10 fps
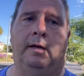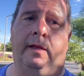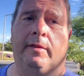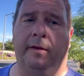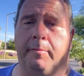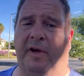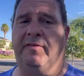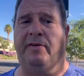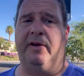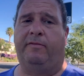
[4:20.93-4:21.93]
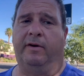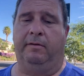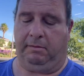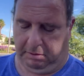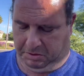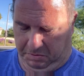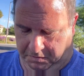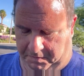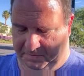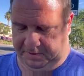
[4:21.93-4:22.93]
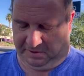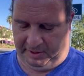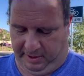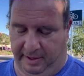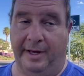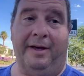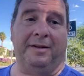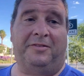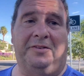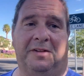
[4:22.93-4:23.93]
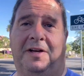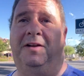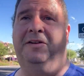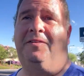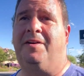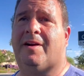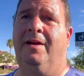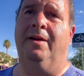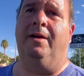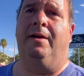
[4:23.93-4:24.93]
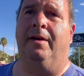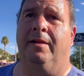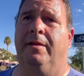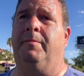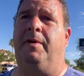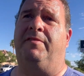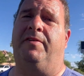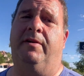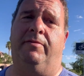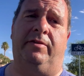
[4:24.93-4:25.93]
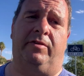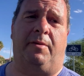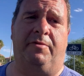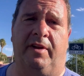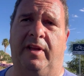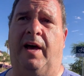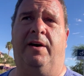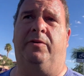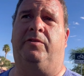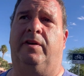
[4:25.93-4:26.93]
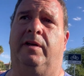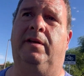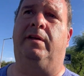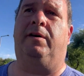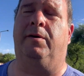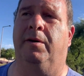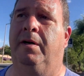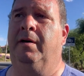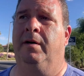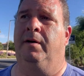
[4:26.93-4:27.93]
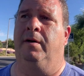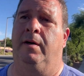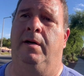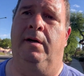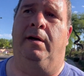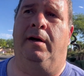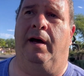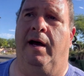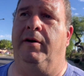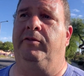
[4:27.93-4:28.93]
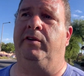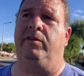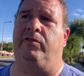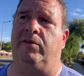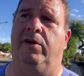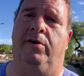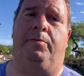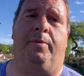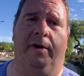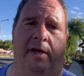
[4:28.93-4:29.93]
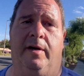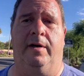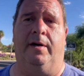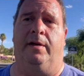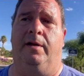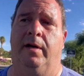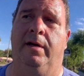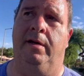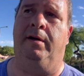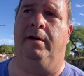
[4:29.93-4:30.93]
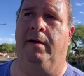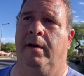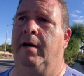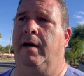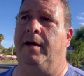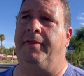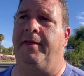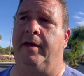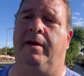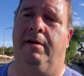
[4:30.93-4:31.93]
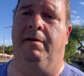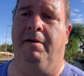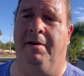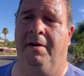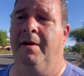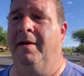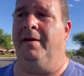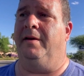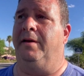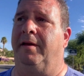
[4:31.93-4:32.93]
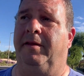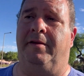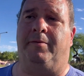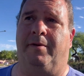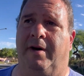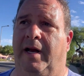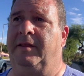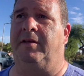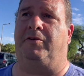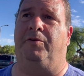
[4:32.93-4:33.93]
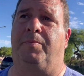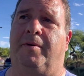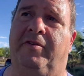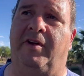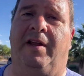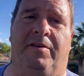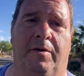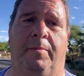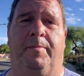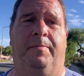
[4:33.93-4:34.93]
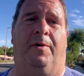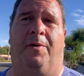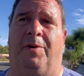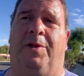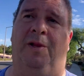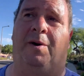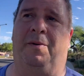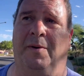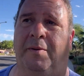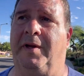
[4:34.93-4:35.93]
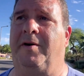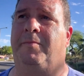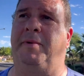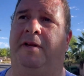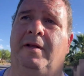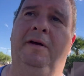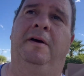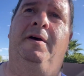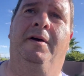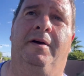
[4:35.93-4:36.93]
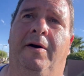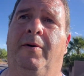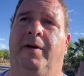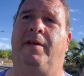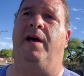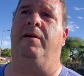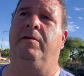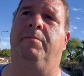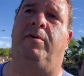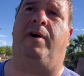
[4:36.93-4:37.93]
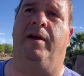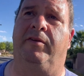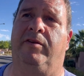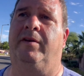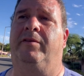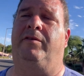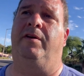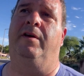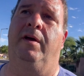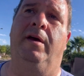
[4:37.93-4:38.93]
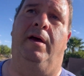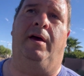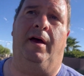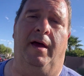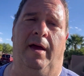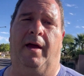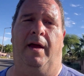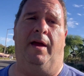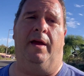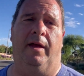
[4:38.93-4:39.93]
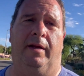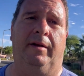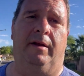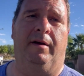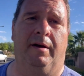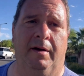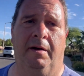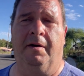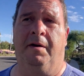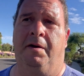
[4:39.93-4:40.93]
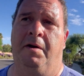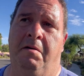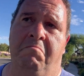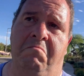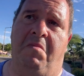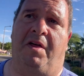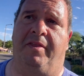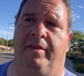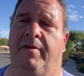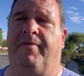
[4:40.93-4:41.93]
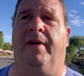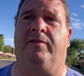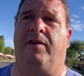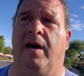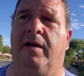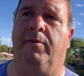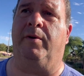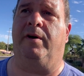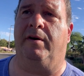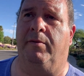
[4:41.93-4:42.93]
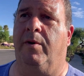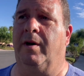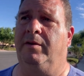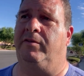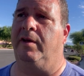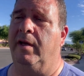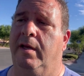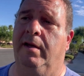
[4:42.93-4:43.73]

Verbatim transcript: And then my favorite Whoops. Yeah, it's still on. Sorry. And then my favorite subject, housing. You know, housing slowed pretty good. I think either we're at the 2% or, or lower, we could be going down in prices. And, I think the Fed's got it where it wants it.